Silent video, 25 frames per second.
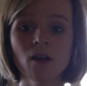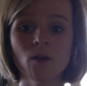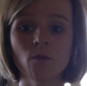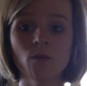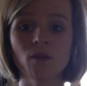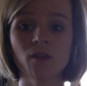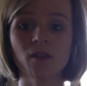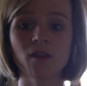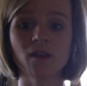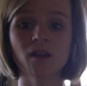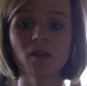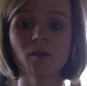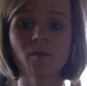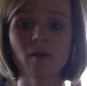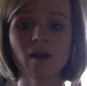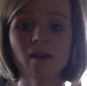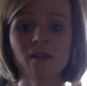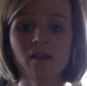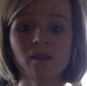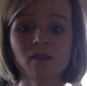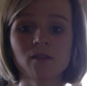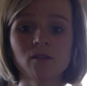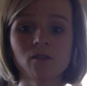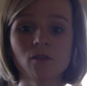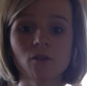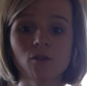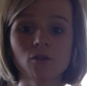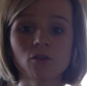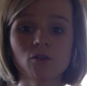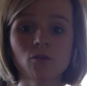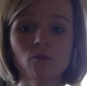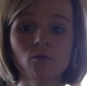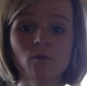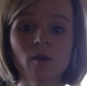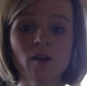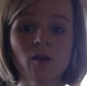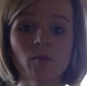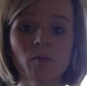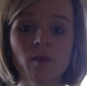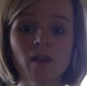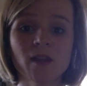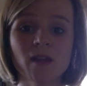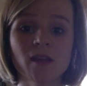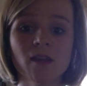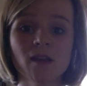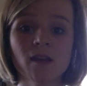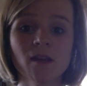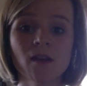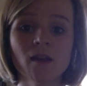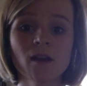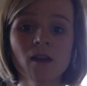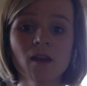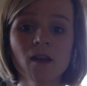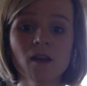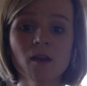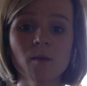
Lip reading: We think about their social well-being,